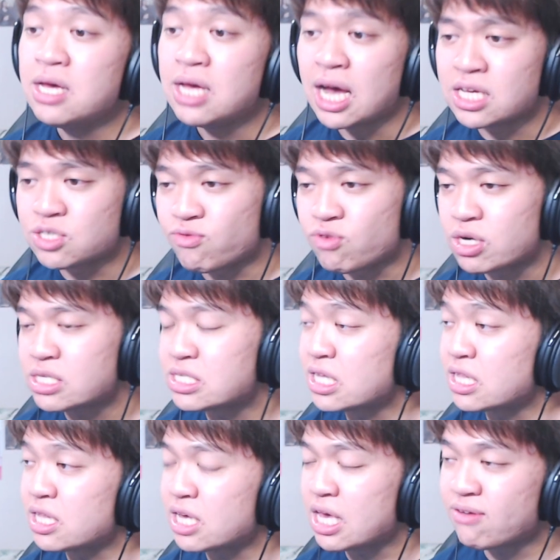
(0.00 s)
As of
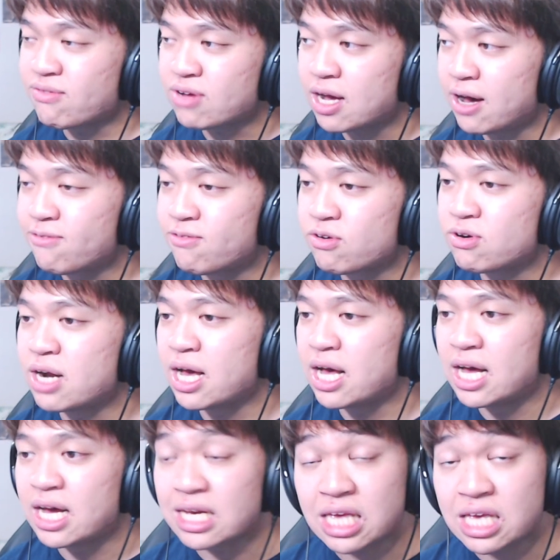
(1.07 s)
recently, I've covered
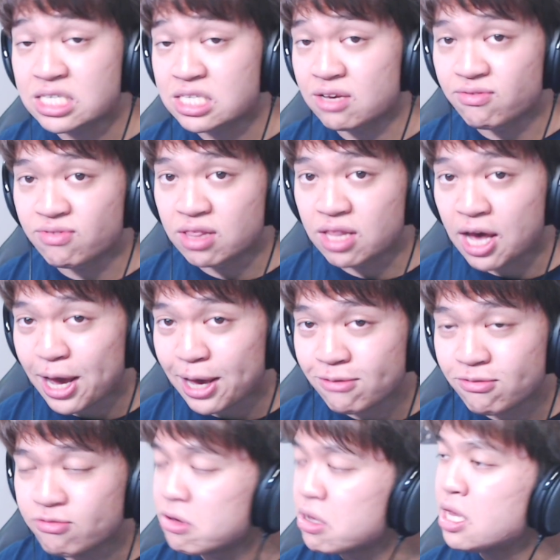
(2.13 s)
Kiss of
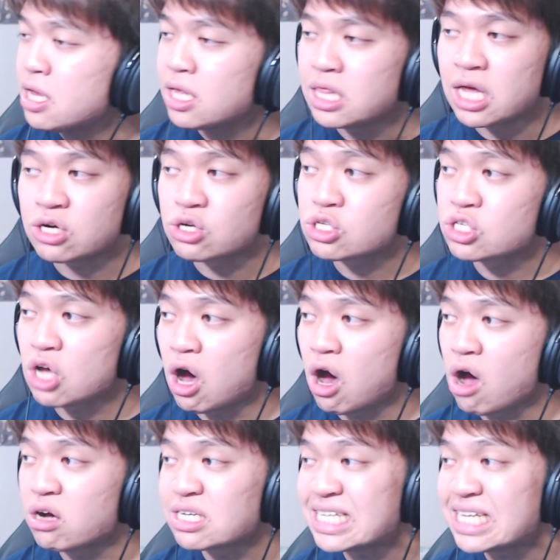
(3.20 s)
Life, their
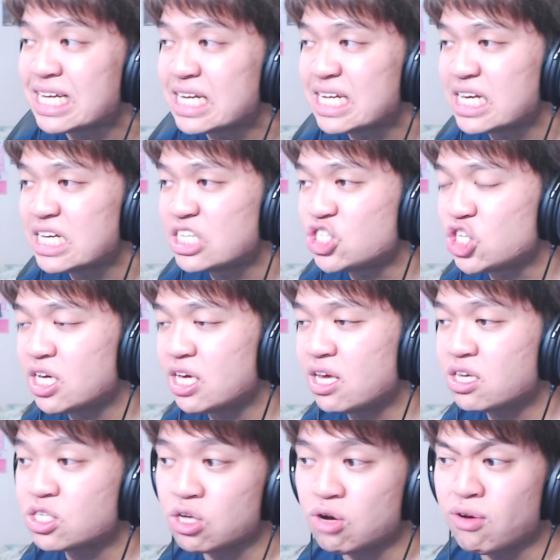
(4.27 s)
song TTG.
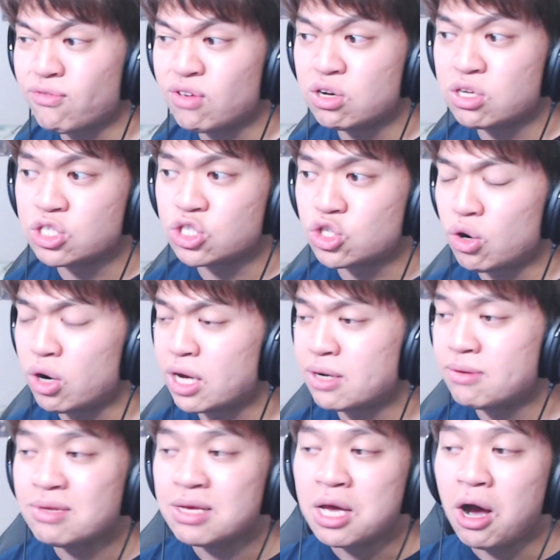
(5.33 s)
So if you enjoyed
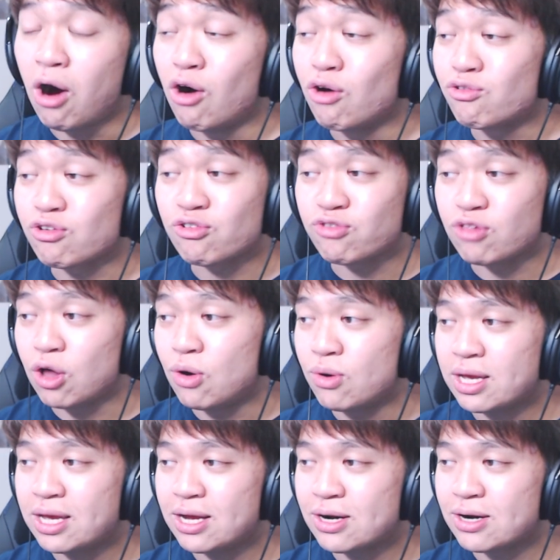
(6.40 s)
Overflow
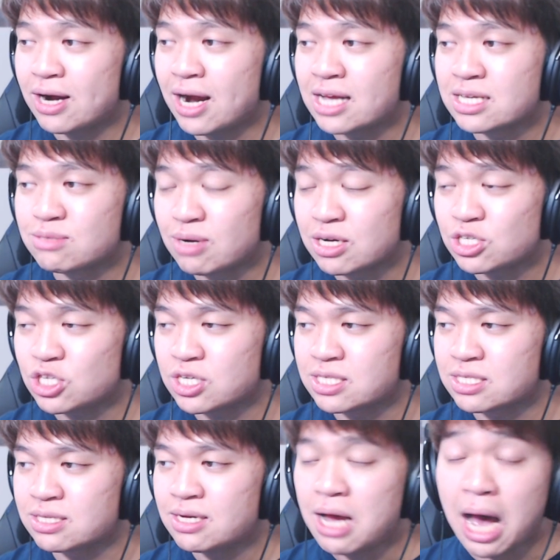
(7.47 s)
here as much
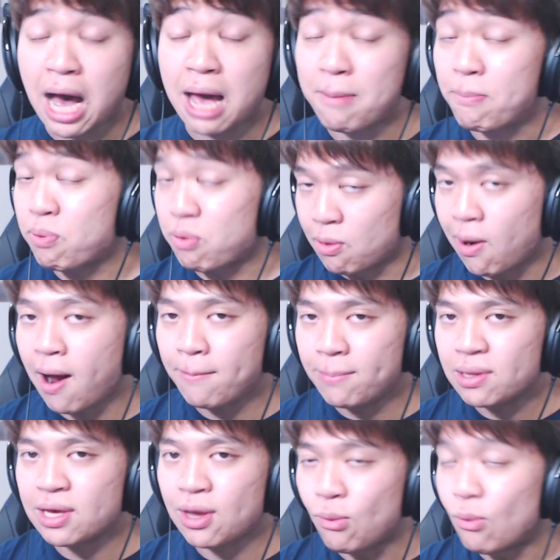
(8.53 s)
as I
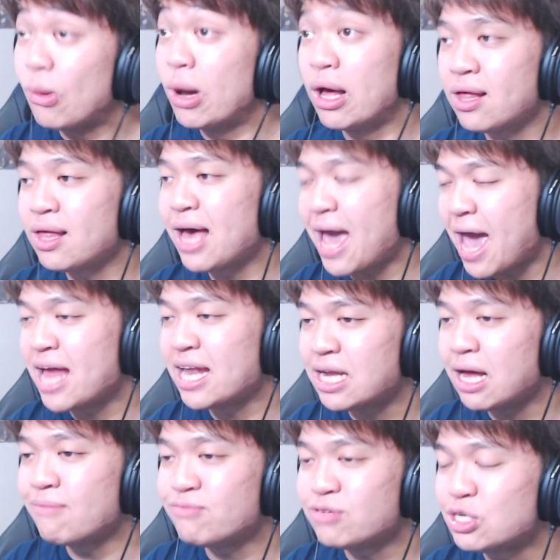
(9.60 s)
probably will end
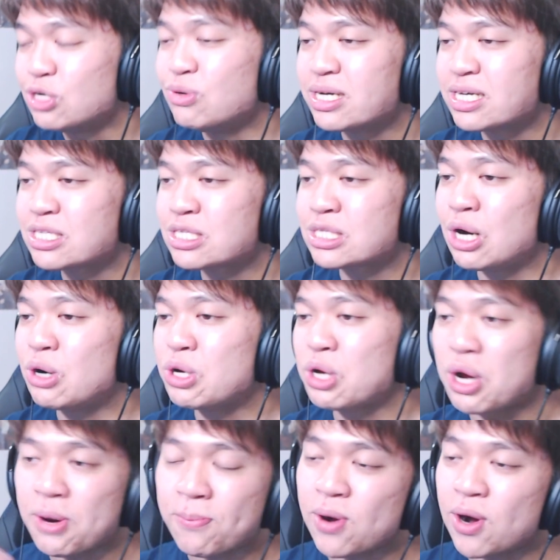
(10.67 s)
up doing so,
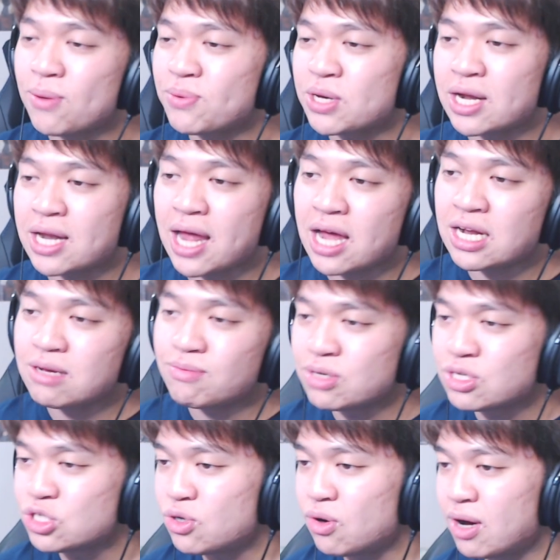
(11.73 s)
you're probably going to end up
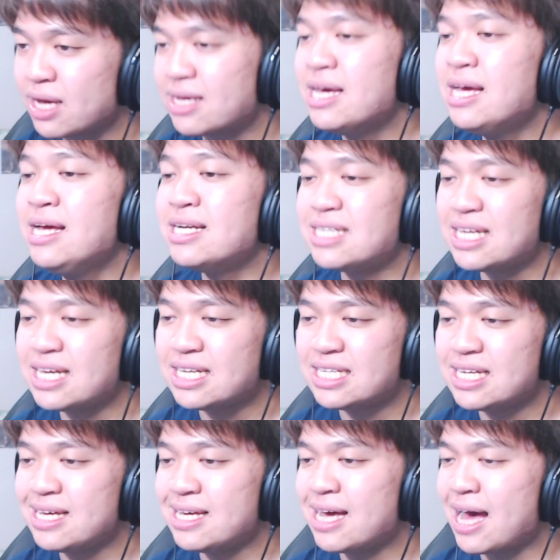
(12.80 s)
enjoying
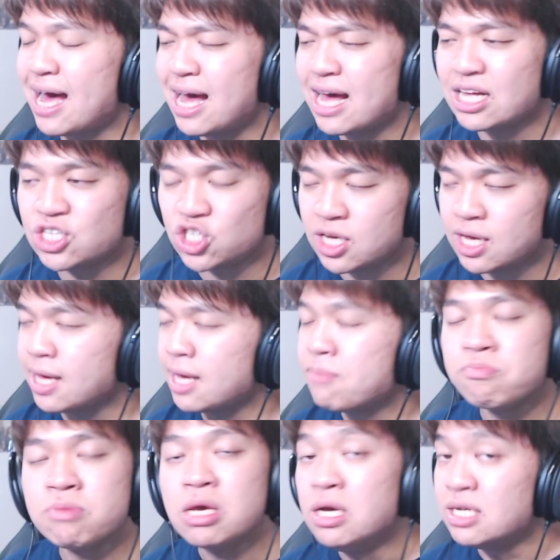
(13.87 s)
TTG,
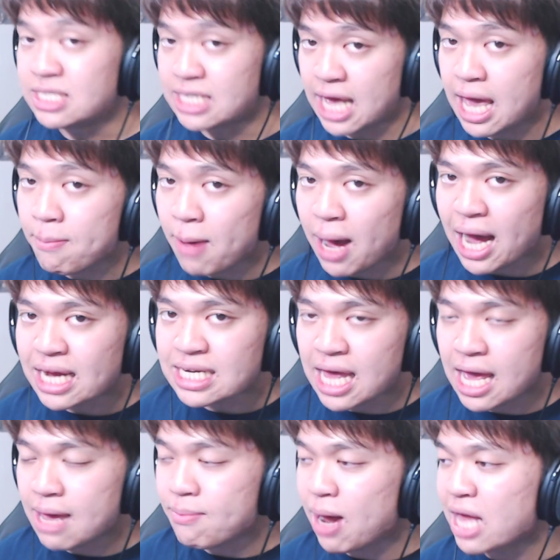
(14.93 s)
Day by
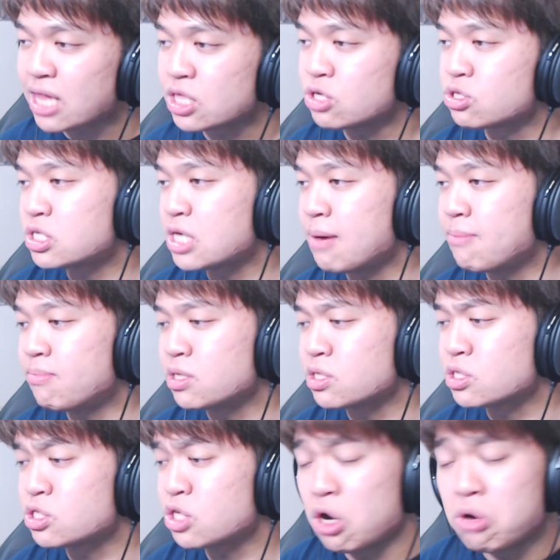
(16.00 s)
Day by Lucemble.
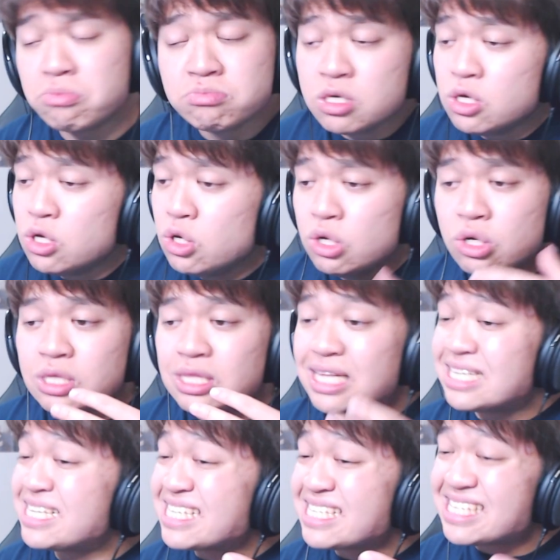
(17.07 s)
So
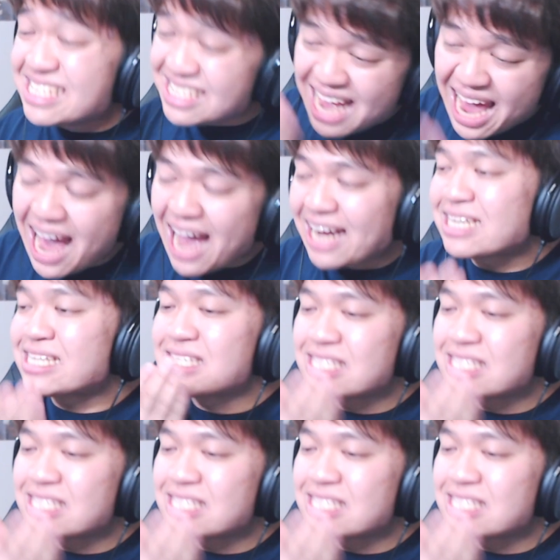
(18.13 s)
this is stacked